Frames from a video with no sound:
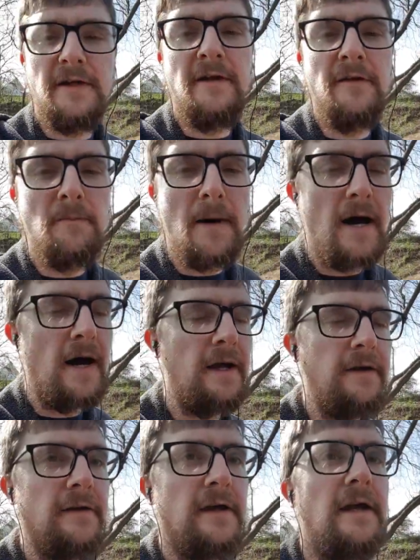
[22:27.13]
his
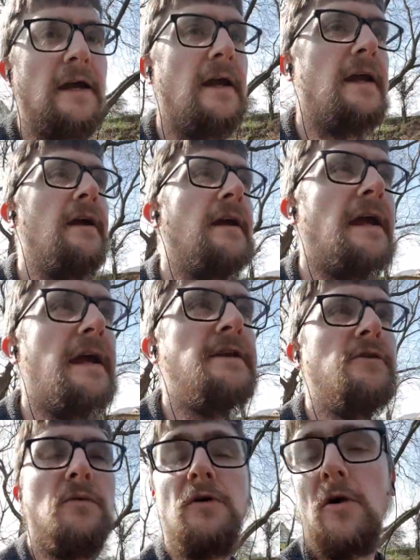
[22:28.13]
mind
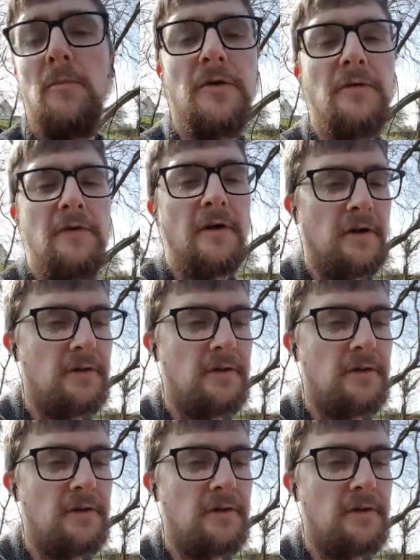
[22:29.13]
into a computer.